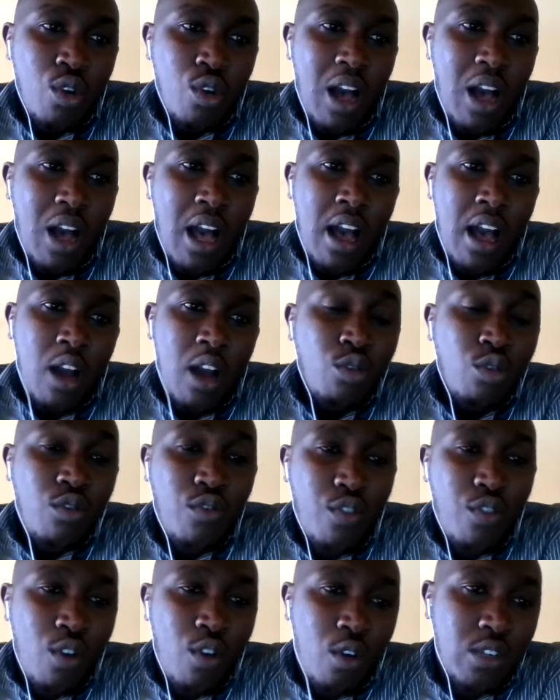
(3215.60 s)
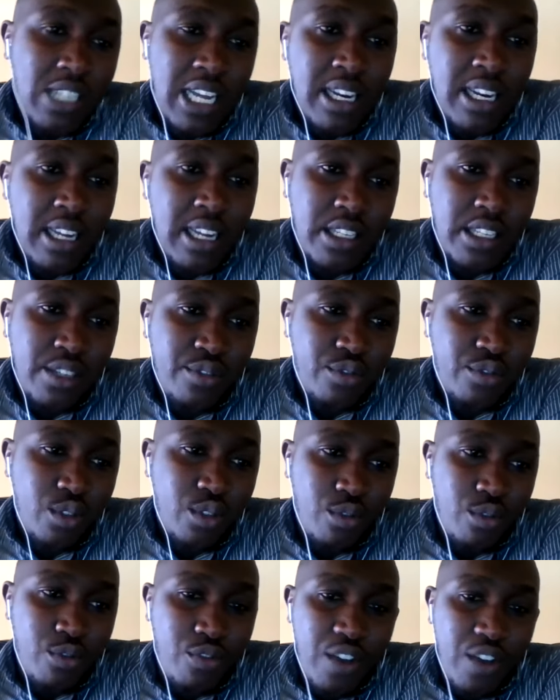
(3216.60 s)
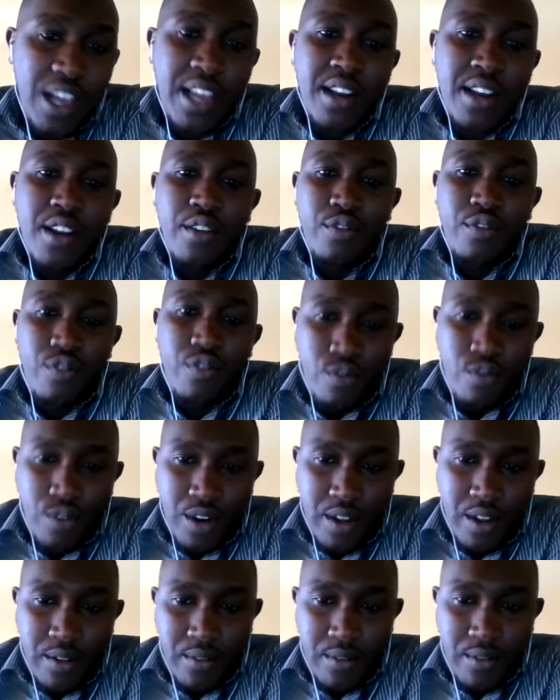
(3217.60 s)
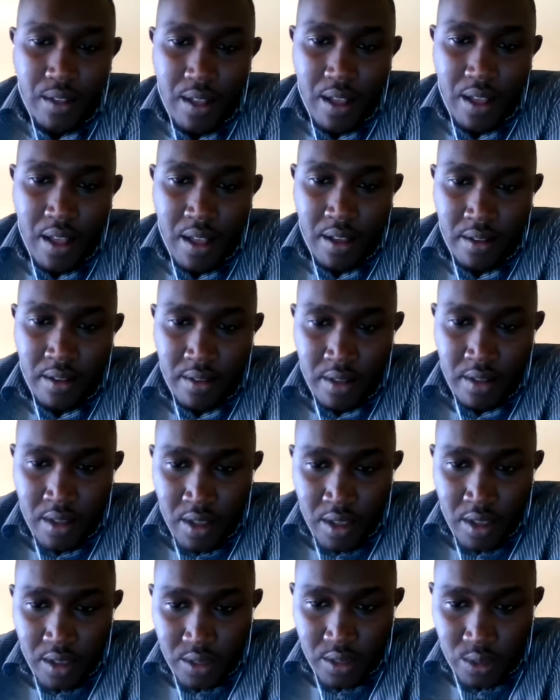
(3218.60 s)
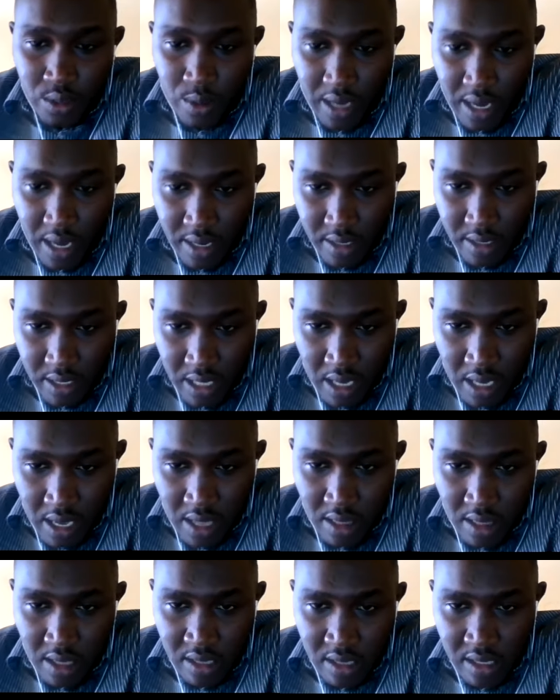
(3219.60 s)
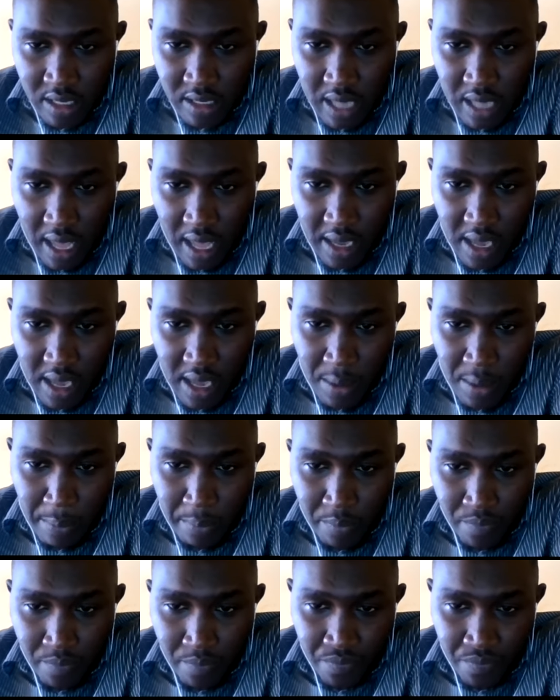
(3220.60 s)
uh, look for alternative to find food. -huh. So I can see this is Hakim.